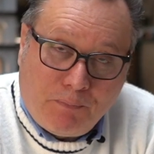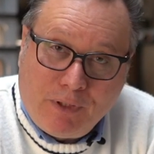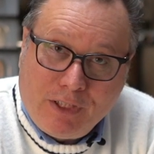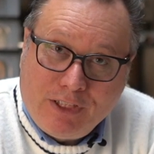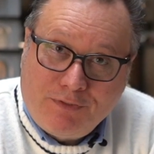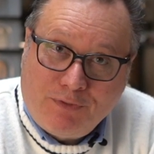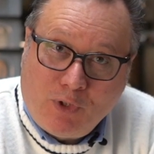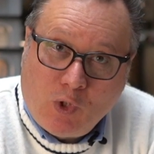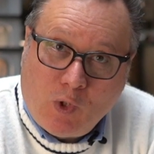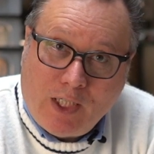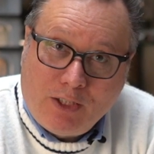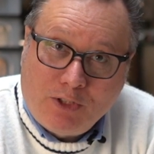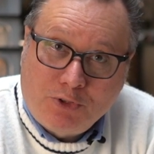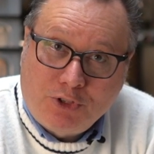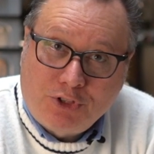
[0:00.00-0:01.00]
please follow
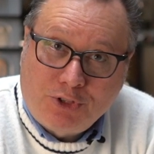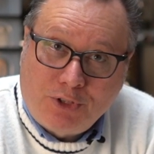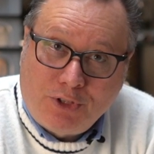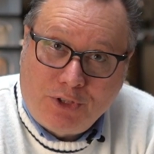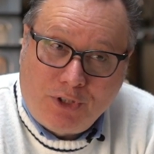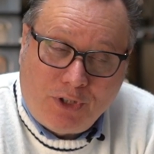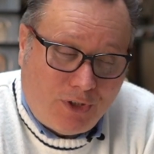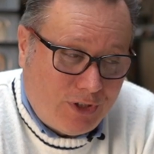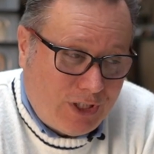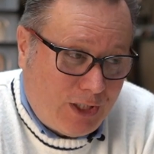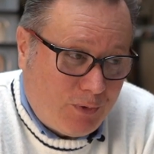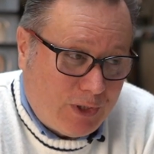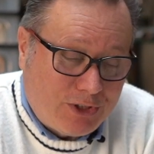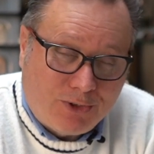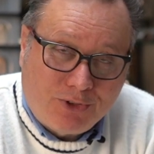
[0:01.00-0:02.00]
us also on
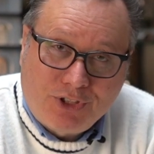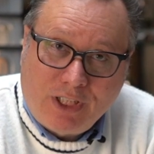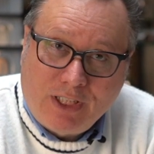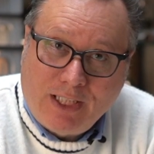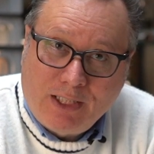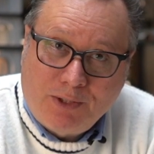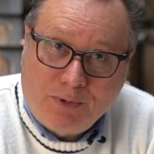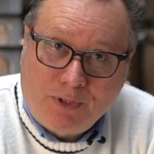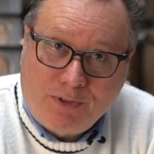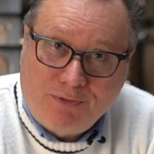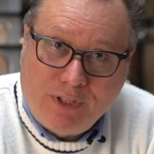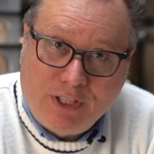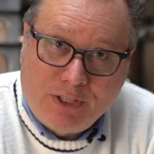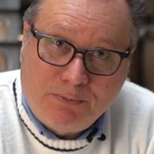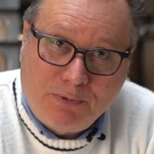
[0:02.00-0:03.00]
our social network,
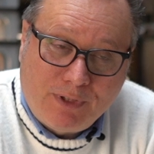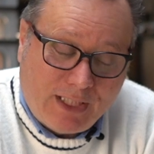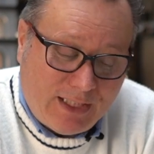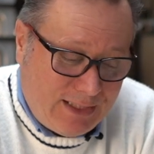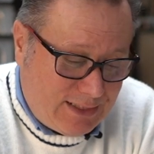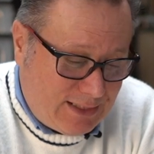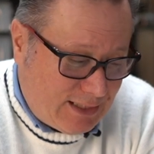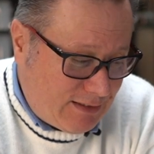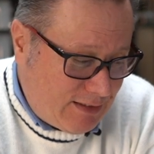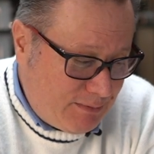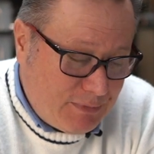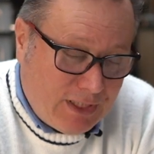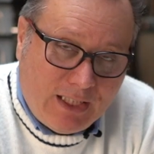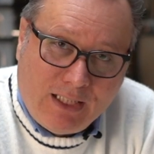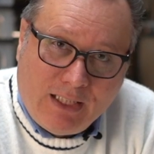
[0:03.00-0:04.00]
Facebook and
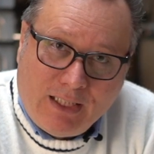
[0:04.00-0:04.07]
Instagram.